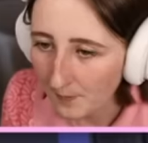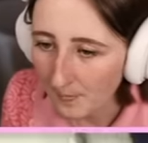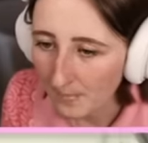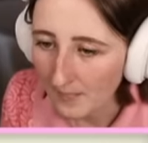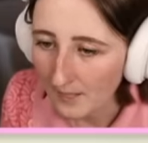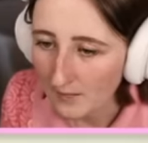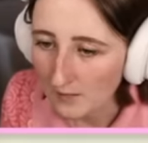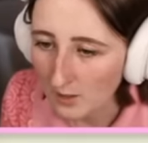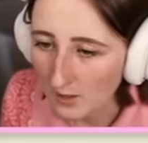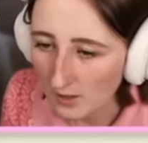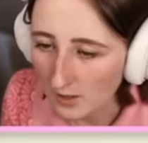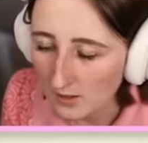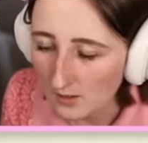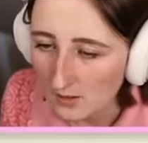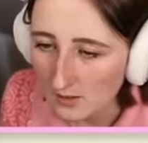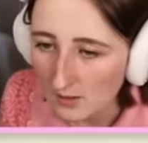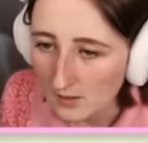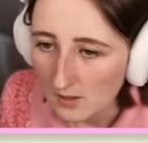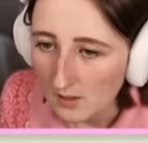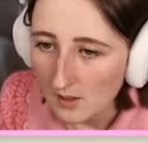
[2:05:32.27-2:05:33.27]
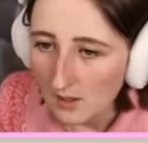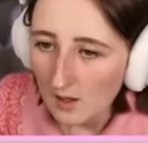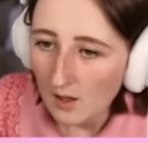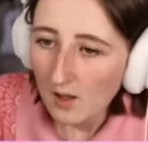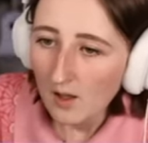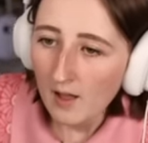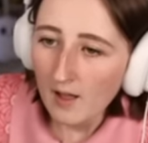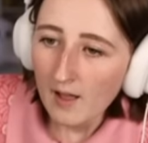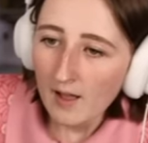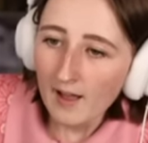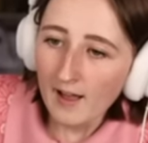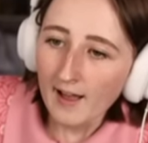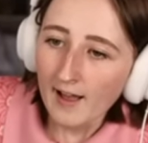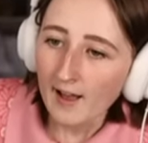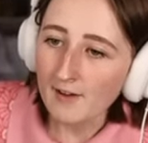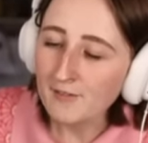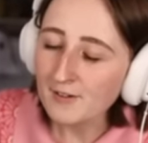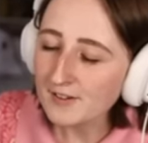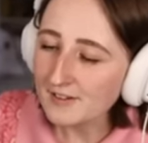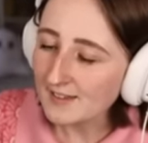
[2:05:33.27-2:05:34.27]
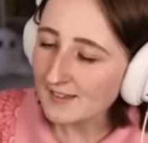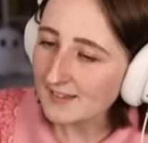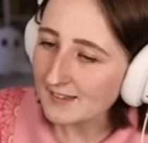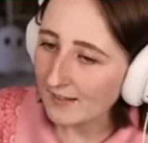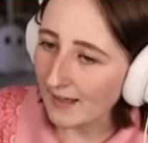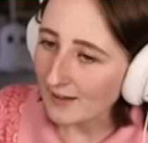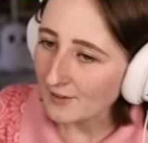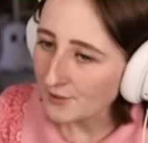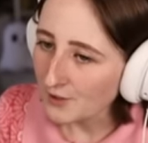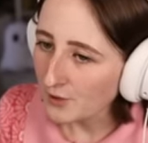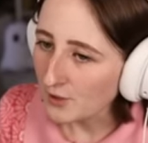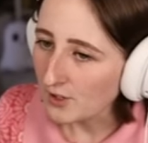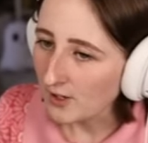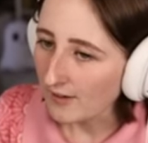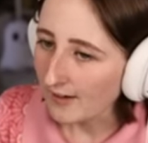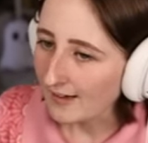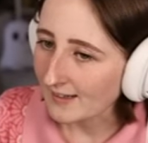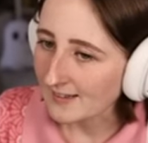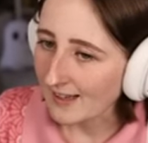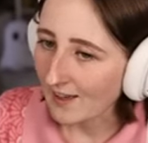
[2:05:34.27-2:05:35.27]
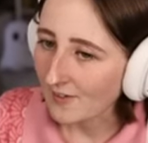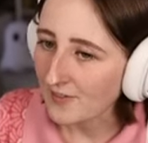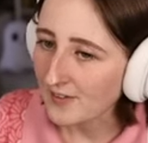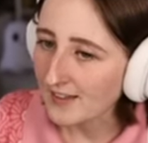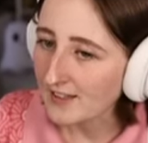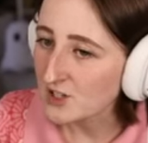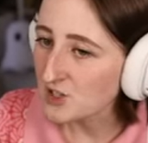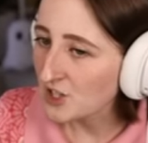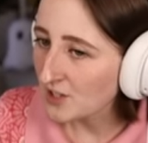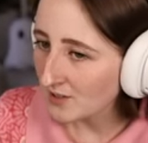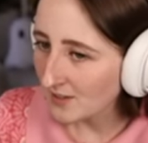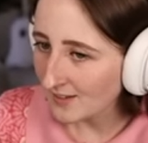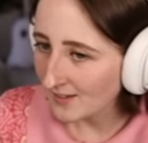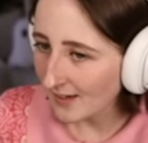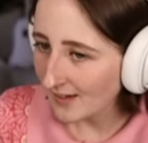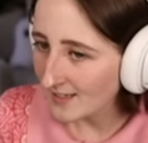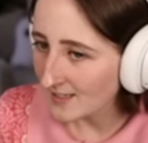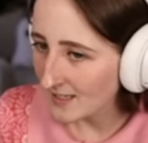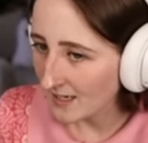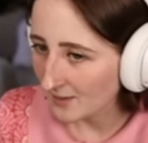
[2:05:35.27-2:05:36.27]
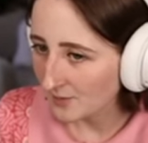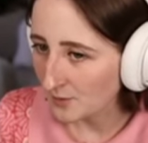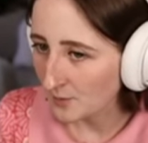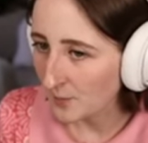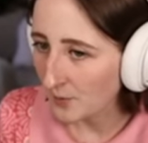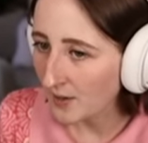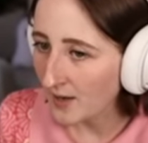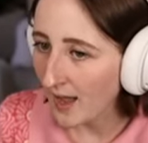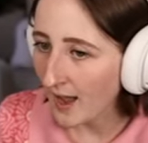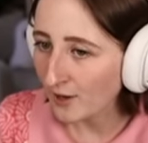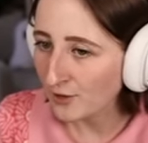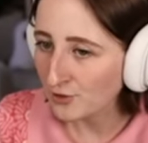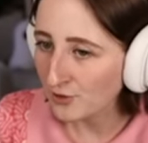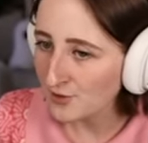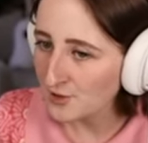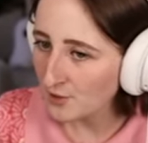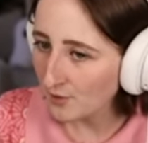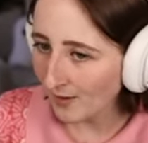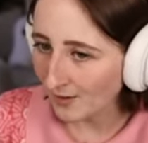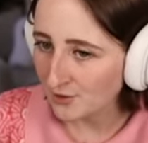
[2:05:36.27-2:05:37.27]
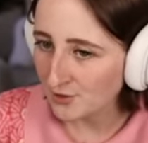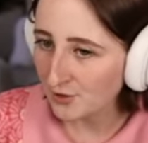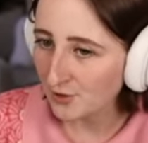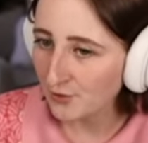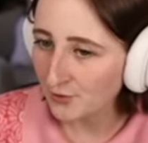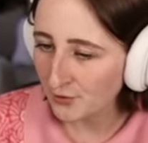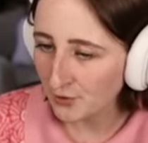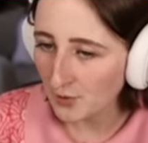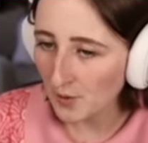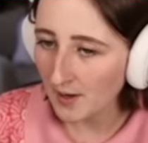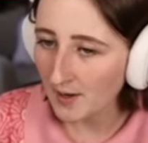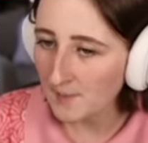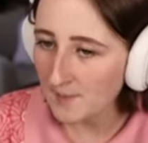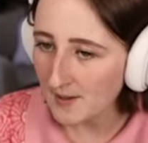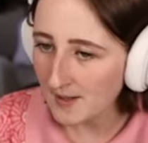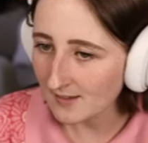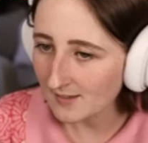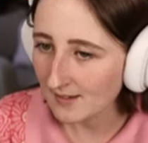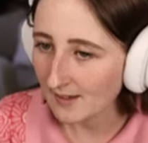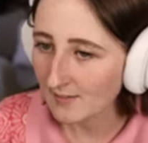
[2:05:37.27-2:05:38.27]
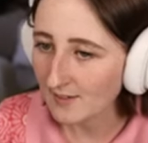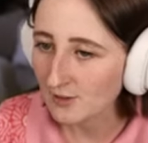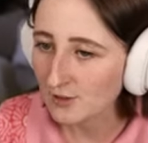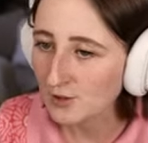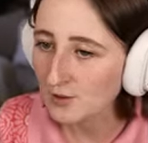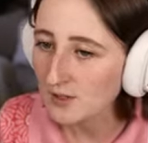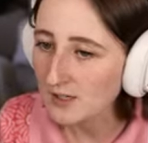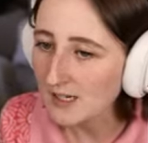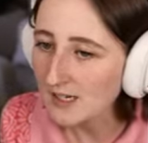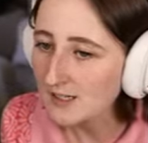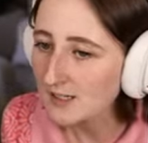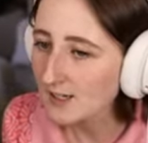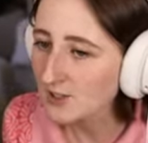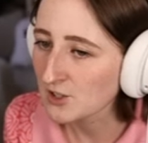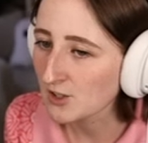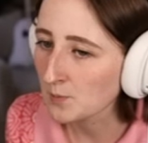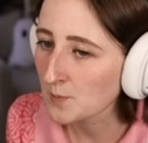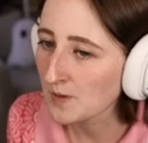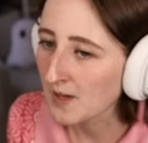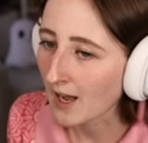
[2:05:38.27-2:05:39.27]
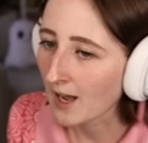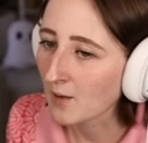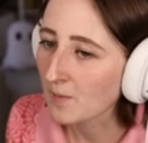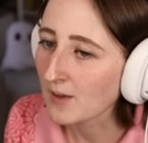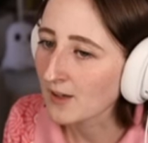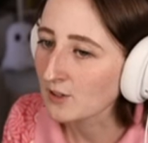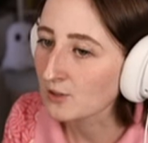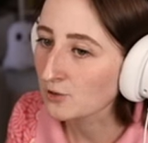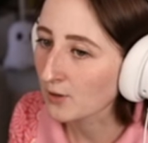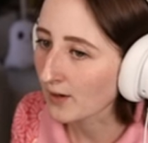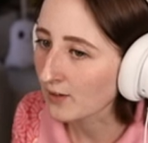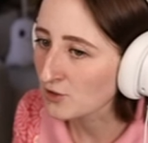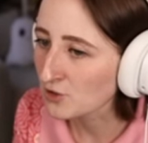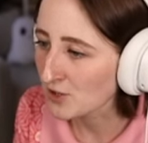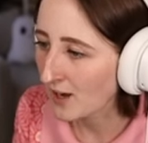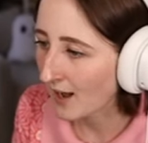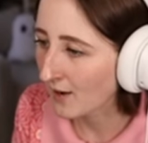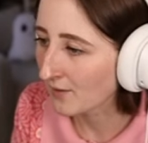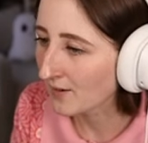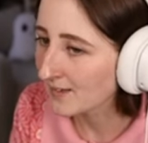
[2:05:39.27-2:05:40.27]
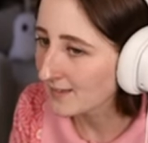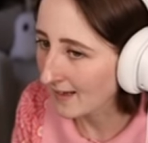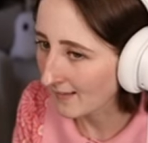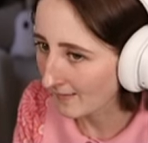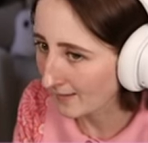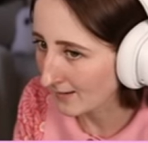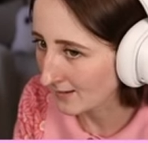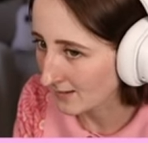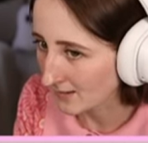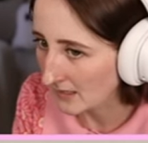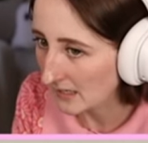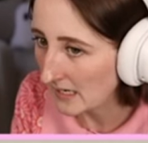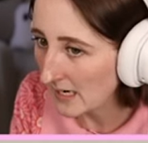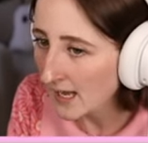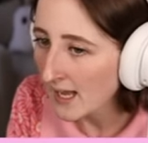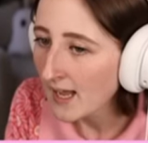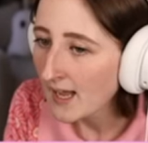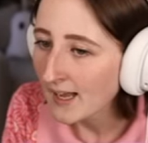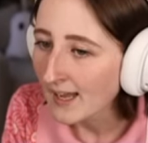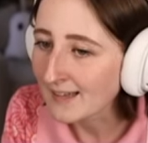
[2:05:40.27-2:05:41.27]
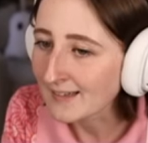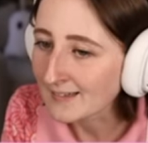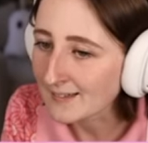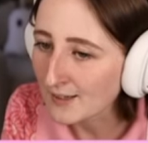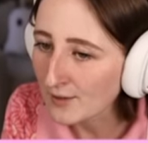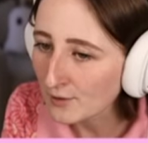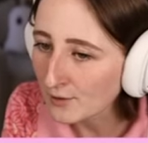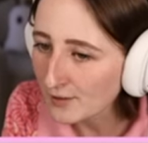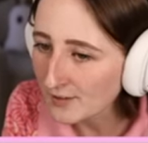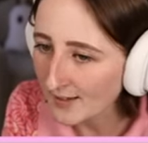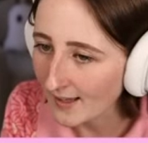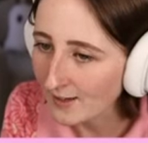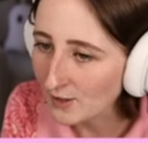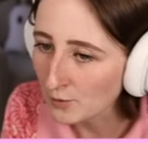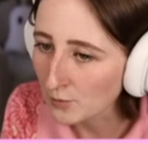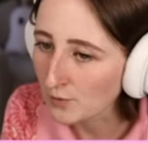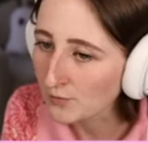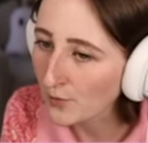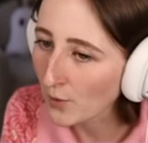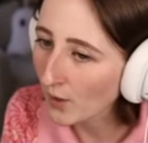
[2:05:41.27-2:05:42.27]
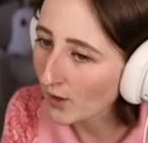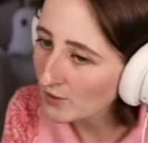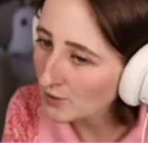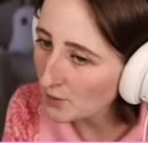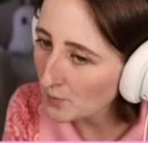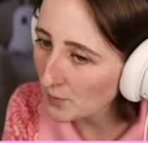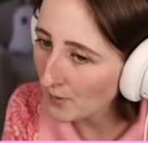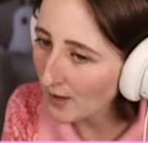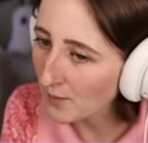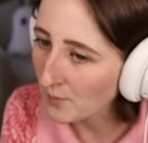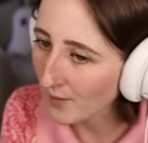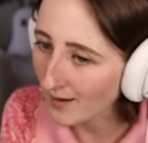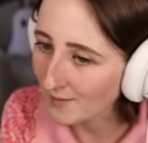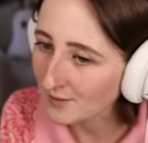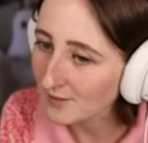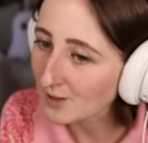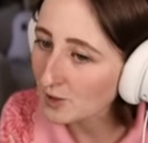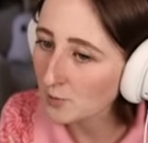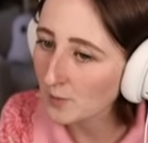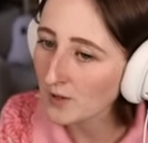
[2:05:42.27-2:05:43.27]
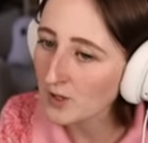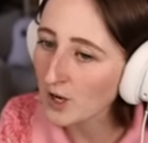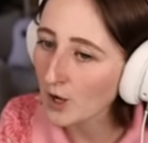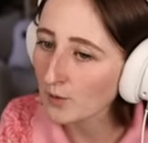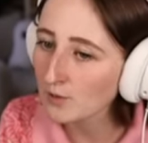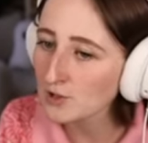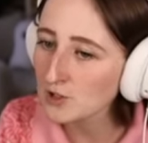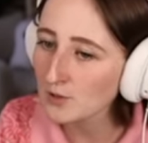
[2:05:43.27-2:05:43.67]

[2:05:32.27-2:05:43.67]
Look. Ever since Lazlo Curious had the ingenious idea to put extraterrestrial fruit on a pizza, this unique dish has become a Strangetown delicacy. A single slice will focus your brainwaves and has been known to